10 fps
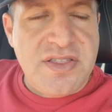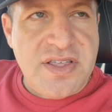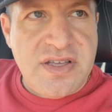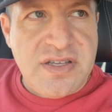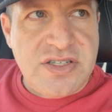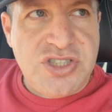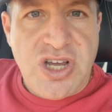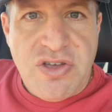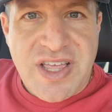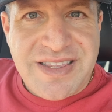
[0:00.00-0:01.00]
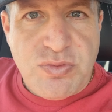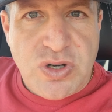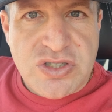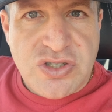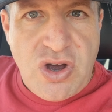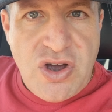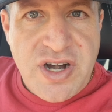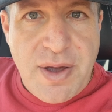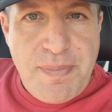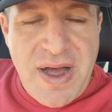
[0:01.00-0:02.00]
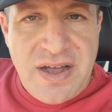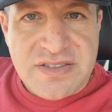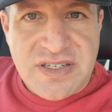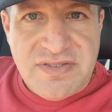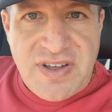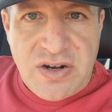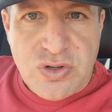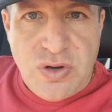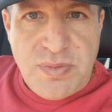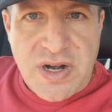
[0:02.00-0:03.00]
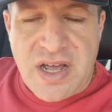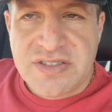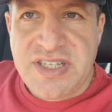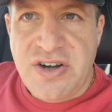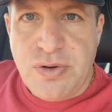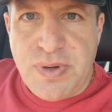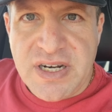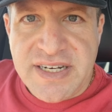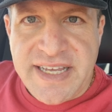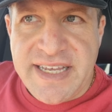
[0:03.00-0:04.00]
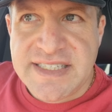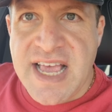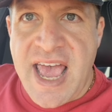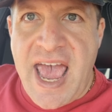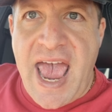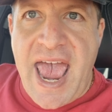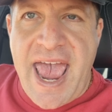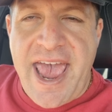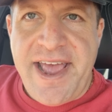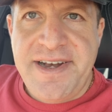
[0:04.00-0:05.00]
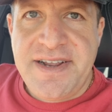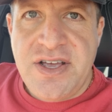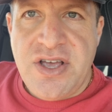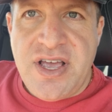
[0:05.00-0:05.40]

the show that was on about Valcom and how terrible it is. And